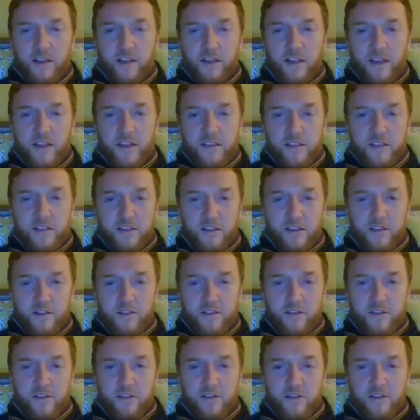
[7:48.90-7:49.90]

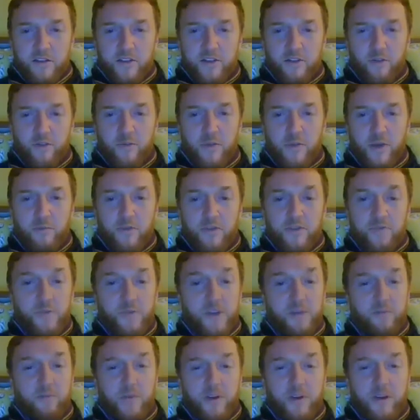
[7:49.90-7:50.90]
Later, she remembers
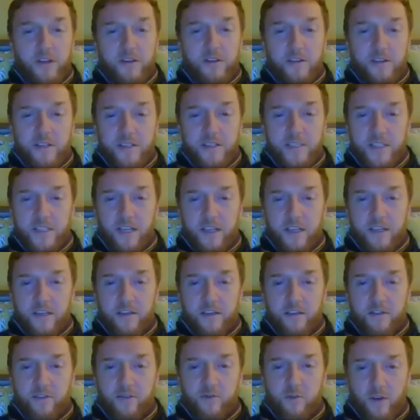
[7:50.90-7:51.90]
being burned at the
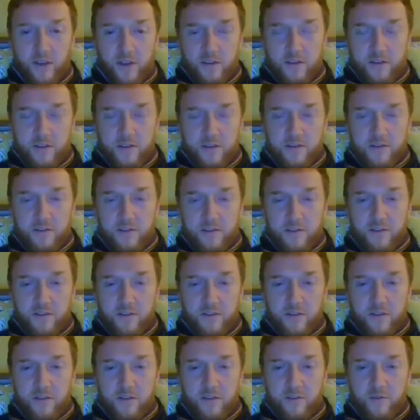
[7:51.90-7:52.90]
stake twice,
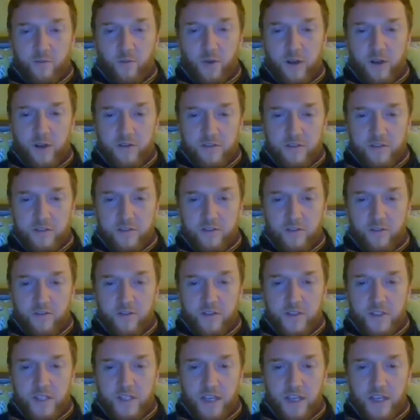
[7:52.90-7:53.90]
once
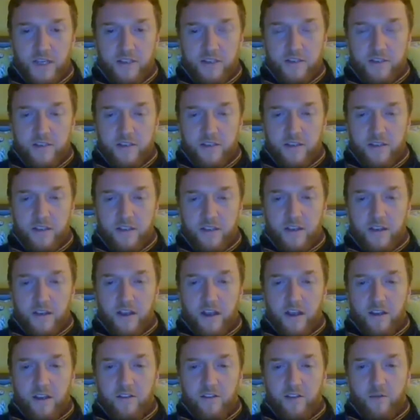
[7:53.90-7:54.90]
on set,
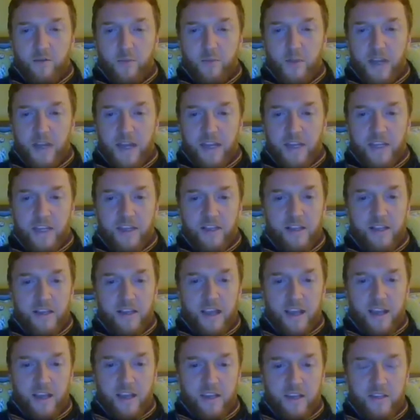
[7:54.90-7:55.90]
under the monocular
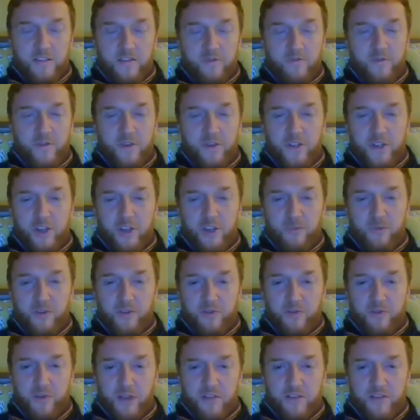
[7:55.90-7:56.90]
gaze of the German
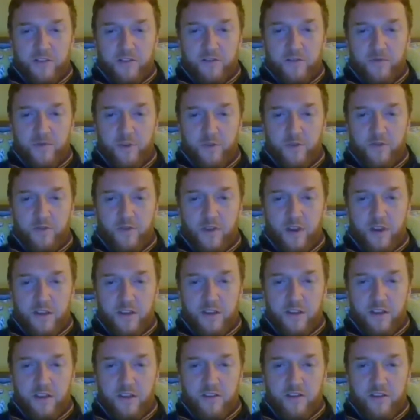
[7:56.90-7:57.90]
director's
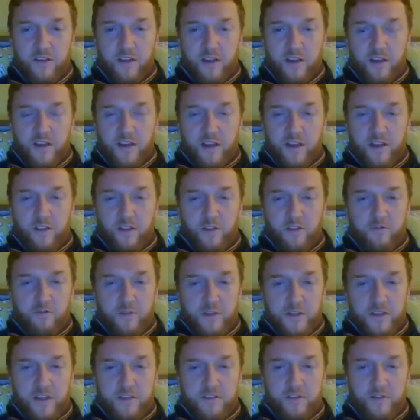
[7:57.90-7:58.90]
viewfinder and
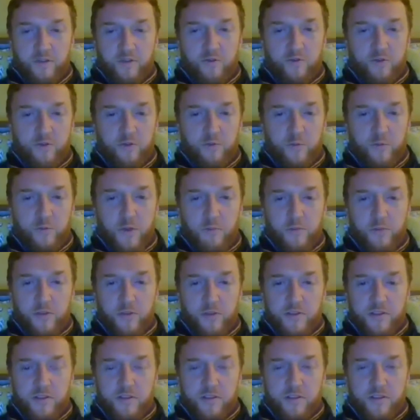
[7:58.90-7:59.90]
36 crew
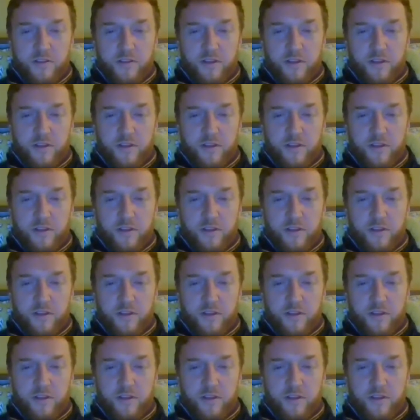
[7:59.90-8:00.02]
members,